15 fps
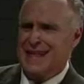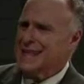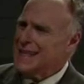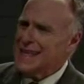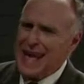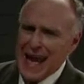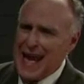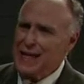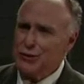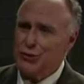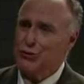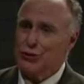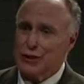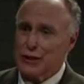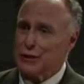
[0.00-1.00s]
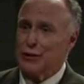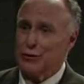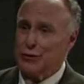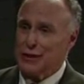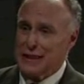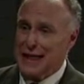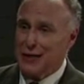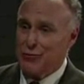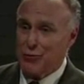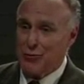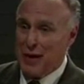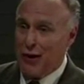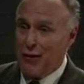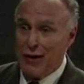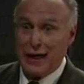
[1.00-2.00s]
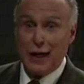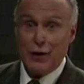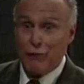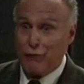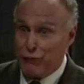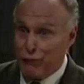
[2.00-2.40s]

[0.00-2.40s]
it, can't you just go to South America